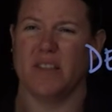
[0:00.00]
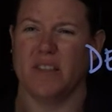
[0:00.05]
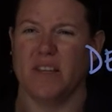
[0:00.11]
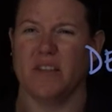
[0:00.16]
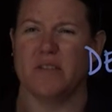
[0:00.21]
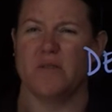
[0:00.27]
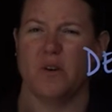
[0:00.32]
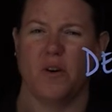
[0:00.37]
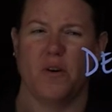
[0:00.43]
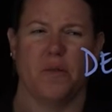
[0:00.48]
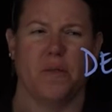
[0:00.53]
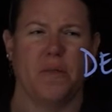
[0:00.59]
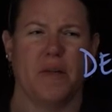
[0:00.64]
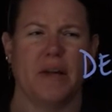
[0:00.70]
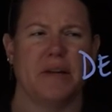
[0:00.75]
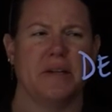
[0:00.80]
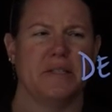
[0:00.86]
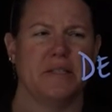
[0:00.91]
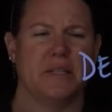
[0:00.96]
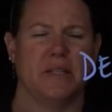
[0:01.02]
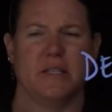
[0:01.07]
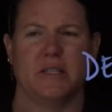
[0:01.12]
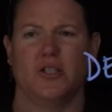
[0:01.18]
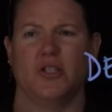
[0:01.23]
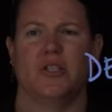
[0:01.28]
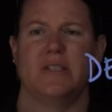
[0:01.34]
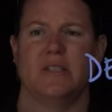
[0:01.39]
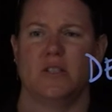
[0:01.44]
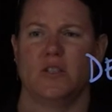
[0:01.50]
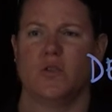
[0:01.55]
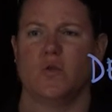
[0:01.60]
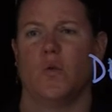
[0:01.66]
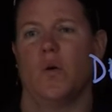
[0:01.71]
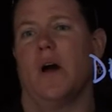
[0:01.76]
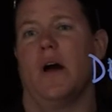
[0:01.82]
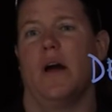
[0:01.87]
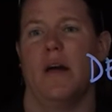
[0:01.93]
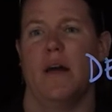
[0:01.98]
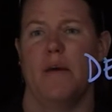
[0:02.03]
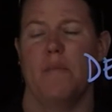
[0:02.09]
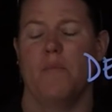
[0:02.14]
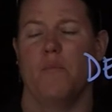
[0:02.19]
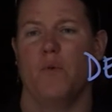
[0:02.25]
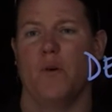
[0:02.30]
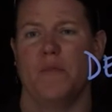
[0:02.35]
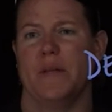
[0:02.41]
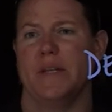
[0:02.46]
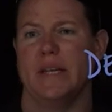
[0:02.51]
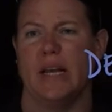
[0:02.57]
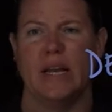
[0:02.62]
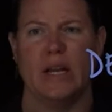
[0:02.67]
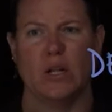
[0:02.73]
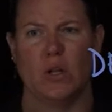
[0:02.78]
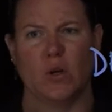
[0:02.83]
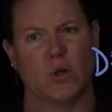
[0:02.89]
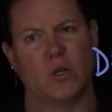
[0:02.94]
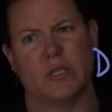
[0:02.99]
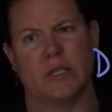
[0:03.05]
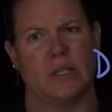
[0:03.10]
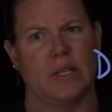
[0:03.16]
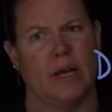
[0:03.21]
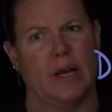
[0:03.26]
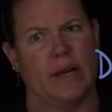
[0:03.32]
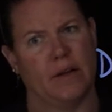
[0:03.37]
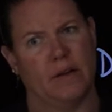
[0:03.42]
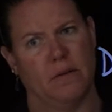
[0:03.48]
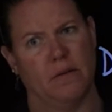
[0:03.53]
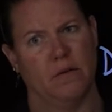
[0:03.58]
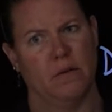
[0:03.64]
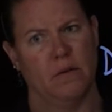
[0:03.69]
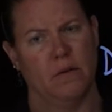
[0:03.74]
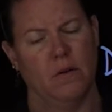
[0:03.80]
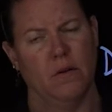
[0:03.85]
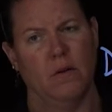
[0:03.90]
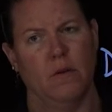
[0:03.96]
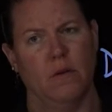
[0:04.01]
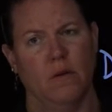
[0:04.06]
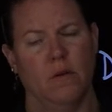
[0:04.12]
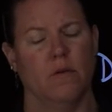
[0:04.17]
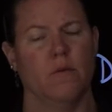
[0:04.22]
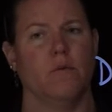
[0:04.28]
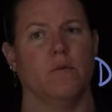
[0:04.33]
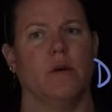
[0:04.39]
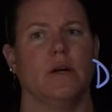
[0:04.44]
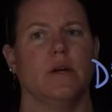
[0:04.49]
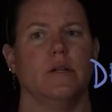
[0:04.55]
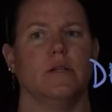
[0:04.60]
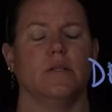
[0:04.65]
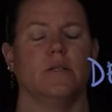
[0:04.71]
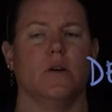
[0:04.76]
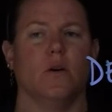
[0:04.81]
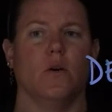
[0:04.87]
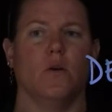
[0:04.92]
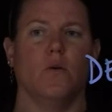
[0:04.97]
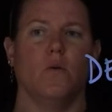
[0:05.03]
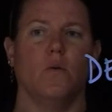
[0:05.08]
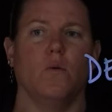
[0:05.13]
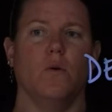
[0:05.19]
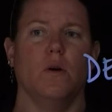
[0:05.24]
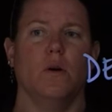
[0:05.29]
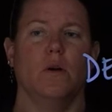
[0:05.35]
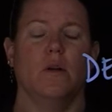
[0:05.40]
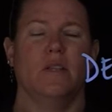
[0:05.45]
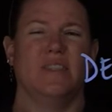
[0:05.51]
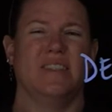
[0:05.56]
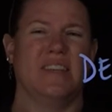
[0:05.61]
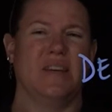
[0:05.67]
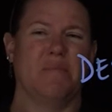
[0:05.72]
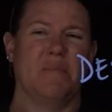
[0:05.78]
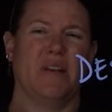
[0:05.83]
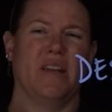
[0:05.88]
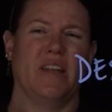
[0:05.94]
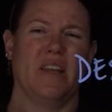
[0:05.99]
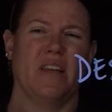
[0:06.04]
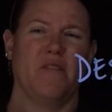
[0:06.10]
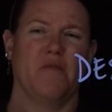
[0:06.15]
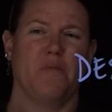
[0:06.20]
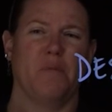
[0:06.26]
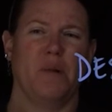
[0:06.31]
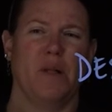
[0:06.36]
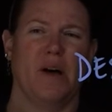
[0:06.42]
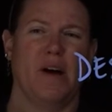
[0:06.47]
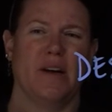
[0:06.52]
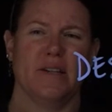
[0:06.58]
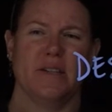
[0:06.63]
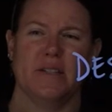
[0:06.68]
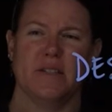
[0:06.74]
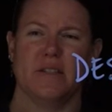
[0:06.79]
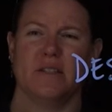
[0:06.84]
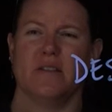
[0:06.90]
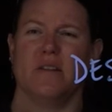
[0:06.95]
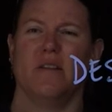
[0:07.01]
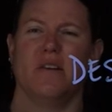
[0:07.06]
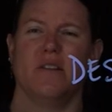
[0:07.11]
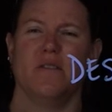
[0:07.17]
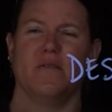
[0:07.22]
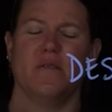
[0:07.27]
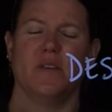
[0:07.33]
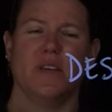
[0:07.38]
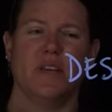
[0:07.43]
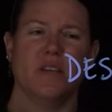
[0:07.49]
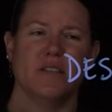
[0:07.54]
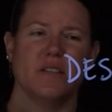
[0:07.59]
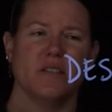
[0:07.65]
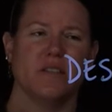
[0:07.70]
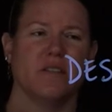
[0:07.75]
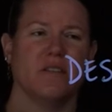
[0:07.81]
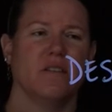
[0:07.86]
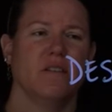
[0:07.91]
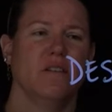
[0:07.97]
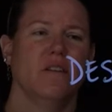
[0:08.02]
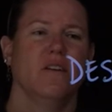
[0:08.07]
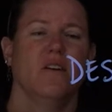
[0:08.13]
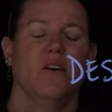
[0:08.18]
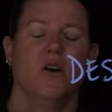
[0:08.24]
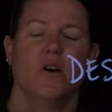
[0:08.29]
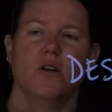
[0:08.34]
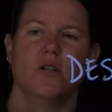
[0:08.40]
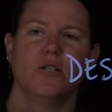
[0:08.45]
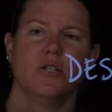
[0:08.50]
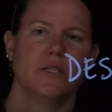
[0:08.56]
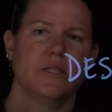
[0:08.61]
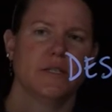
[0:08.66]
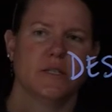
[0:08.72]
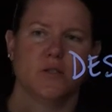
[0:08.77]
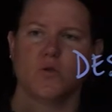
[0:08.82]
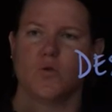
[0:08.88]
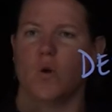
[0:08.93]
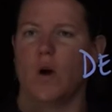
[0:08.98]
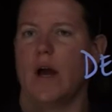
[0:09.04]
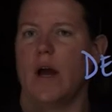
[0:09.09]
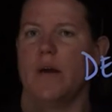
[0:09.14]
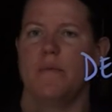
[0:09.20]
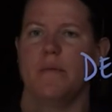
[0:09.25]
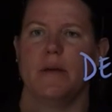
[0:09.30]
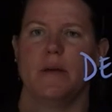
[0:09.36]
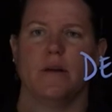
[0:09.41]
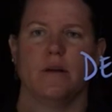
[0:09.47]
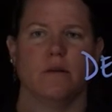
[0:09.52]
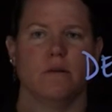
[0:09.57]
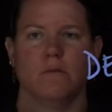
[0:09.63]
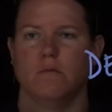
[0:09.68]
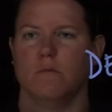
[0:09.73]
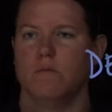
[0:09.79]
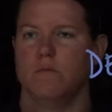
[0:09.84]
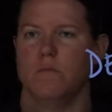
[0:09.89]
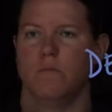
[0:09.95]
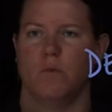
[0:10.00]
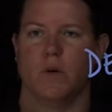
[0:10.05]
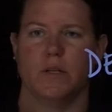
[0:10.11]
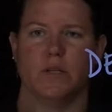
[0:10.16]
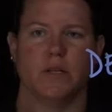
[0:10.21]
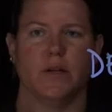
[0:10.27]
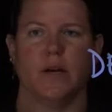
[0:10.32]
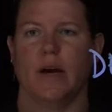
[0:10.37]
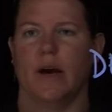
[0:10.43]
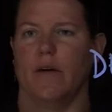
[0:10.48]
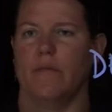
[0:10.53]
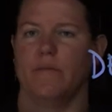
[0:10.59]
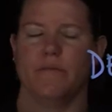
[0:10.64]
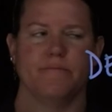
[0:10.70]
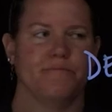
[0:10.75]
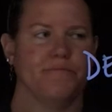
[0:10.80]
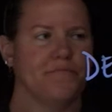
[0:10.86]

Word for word: these are all things that just describe what the data looks like. Okay, so stem and leaf plots, all of these are just describing what do you have.